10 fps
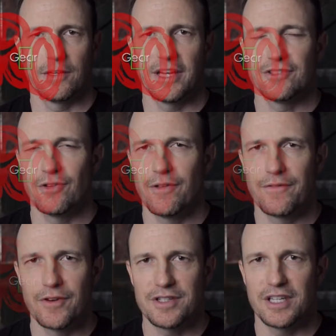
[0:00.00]
Okay, so the
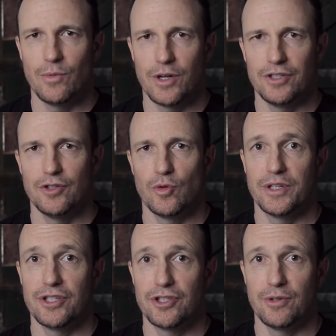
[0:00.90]
first thing you want to do
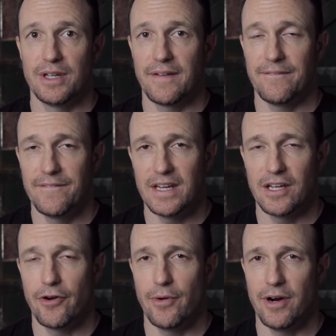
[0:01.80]
when shooting
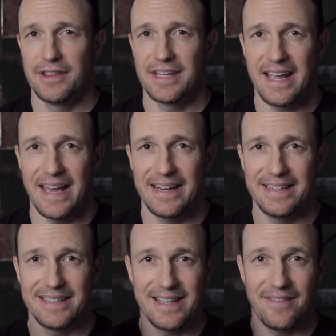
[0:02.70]
video on the
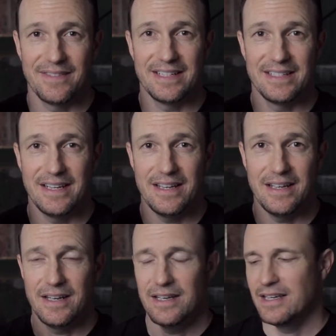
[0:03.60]
Canon
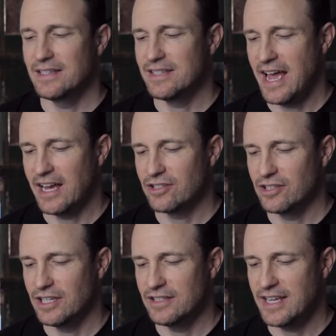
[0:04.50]
70D is to
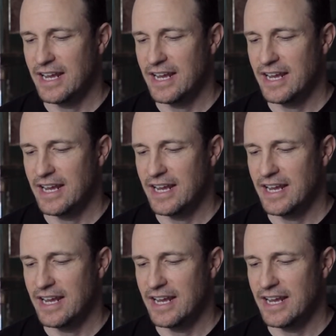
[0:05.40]
actually